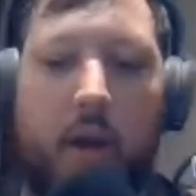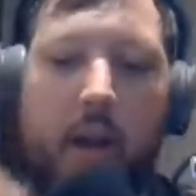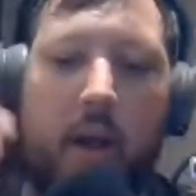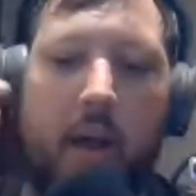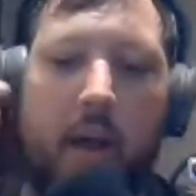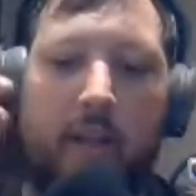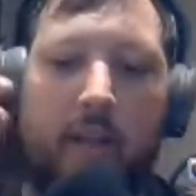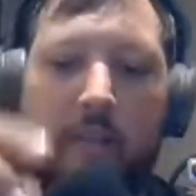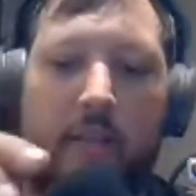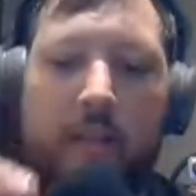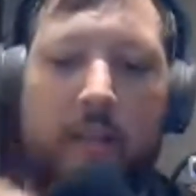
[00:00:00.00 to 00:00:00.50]

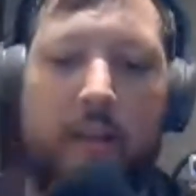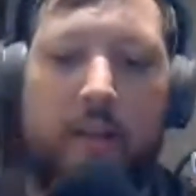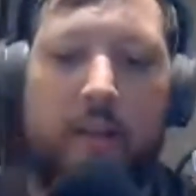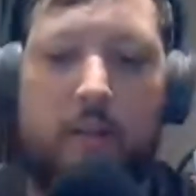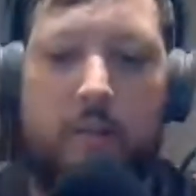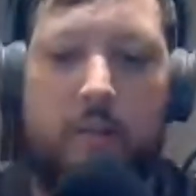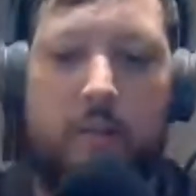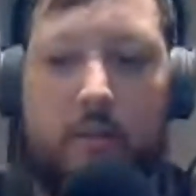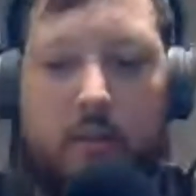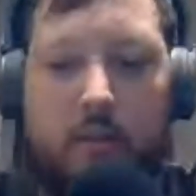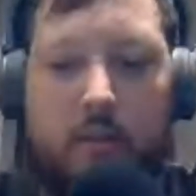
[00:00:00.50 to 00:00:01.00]
I think,
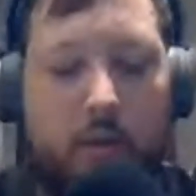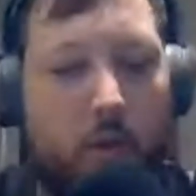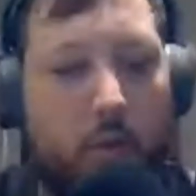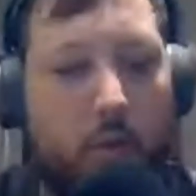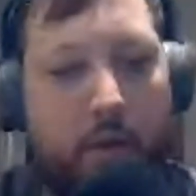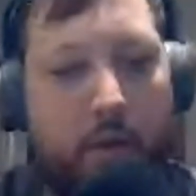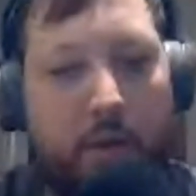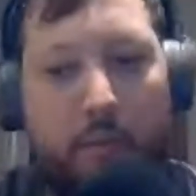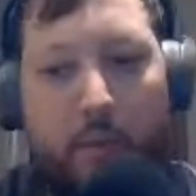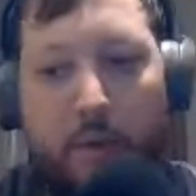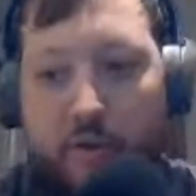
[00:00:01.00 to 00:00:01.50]

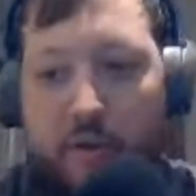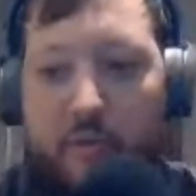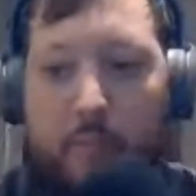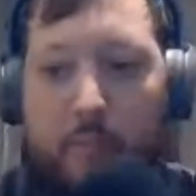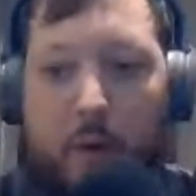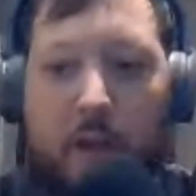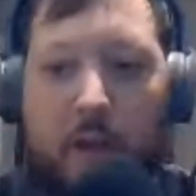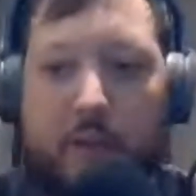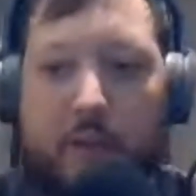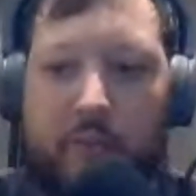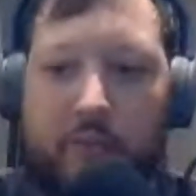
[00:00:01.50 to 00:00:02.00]
we just
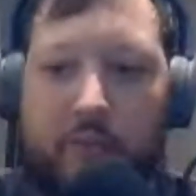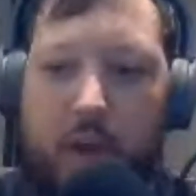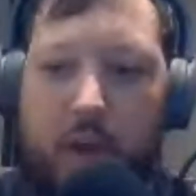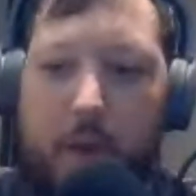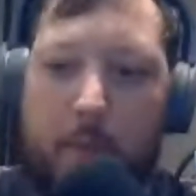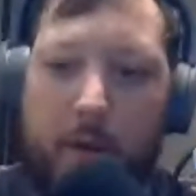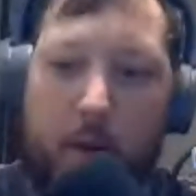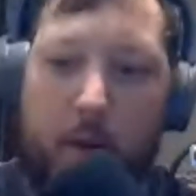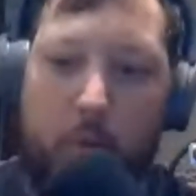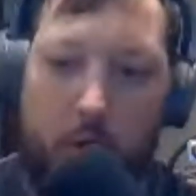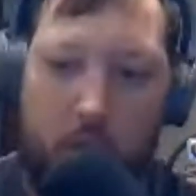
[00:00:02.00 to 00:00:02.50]
brought this
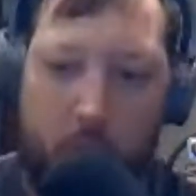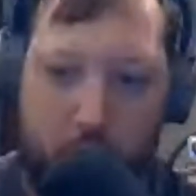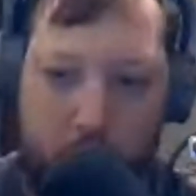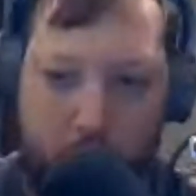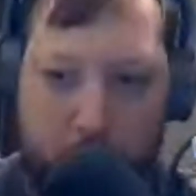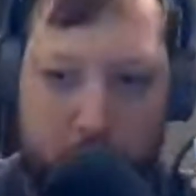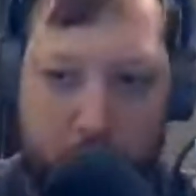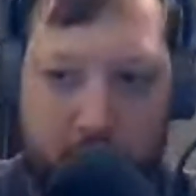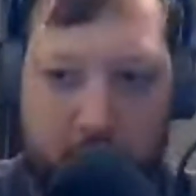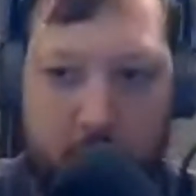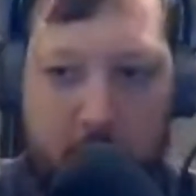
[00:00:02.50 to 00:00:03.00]
up, but I want to
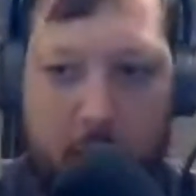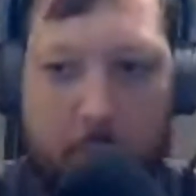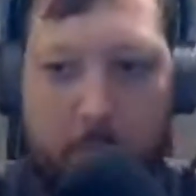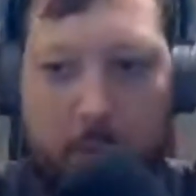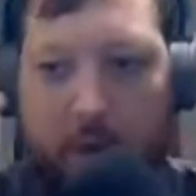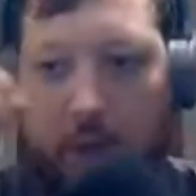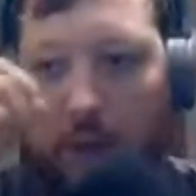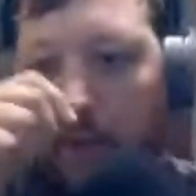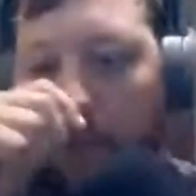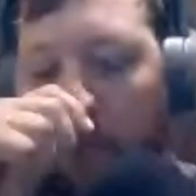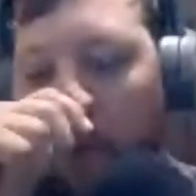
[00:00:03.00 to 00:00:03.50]
re-bring it up
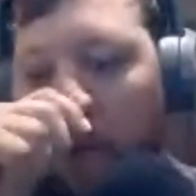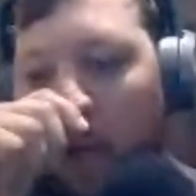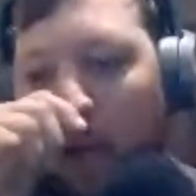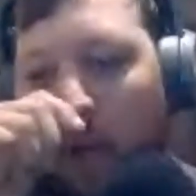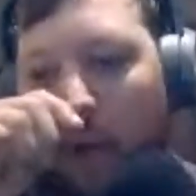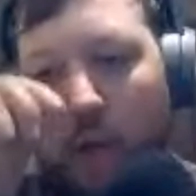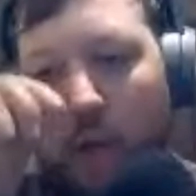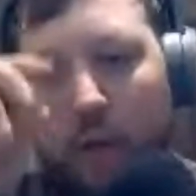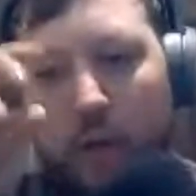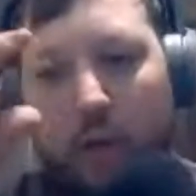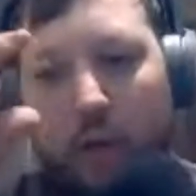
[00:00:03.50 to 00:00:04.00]

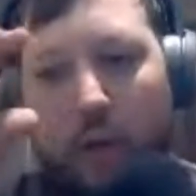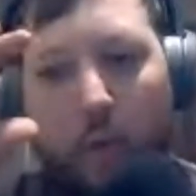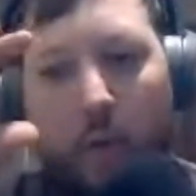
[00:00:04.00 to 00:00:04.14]
because,